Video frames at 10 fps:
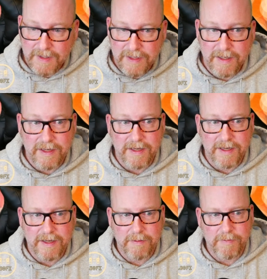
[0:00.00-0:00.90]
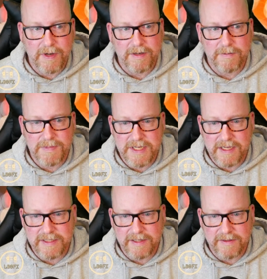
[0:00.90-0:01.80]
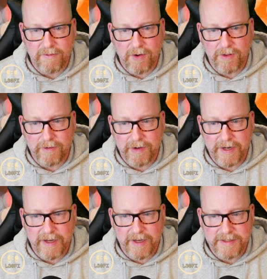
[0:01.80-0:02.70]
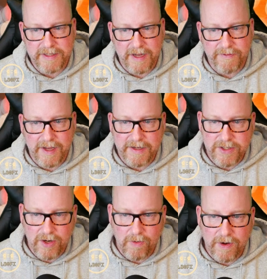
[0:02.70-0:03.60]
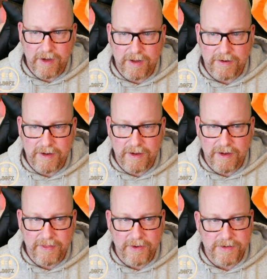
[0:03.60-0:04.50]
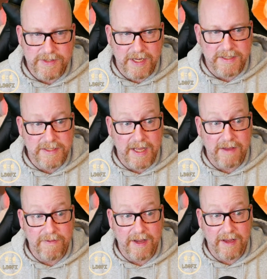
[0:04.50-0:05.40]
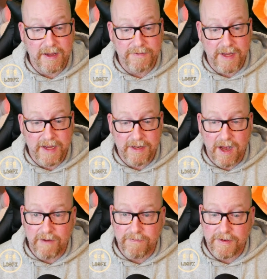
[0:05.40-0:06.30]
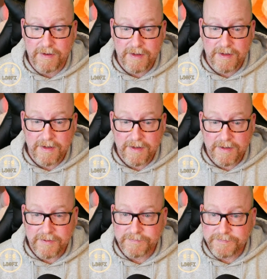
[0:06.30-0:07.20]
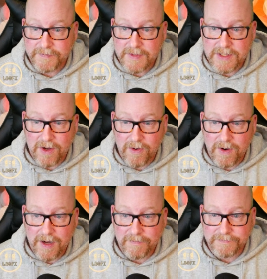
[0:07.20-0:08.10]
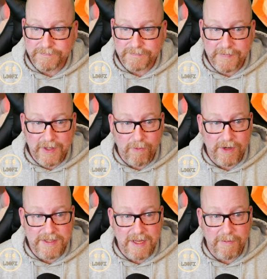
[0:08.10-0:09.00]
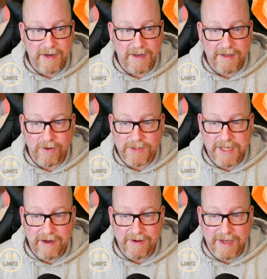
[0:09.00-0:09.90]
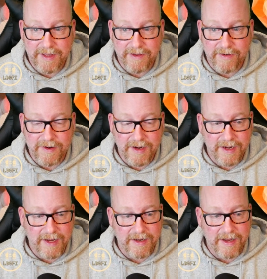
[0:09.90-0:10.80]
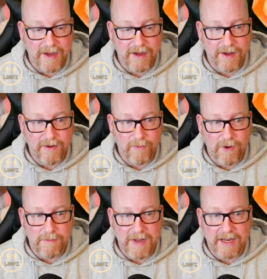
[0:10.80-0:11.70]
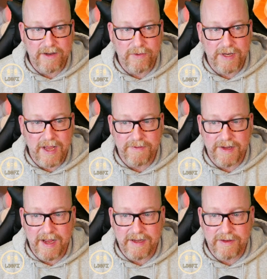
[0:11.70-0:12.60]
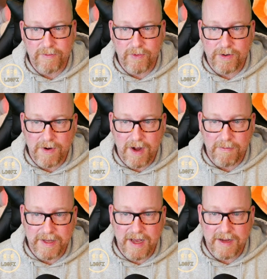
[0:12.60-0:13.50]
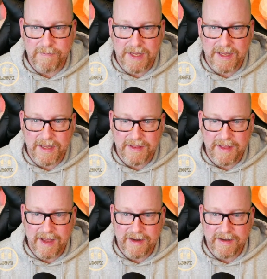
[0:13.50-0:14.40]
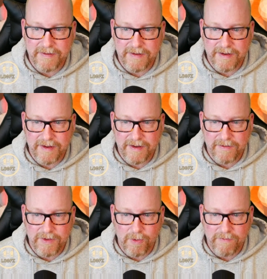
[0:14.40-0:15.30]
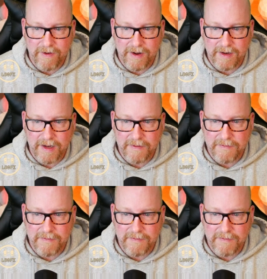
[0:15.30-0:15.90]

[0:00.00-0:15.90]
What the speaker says: But besides that, there already is an FT8 show on Thursdays, the FT8 off. So don't want to step on any toes there either. And one man doing FT8 would probably not be that viewer friendly.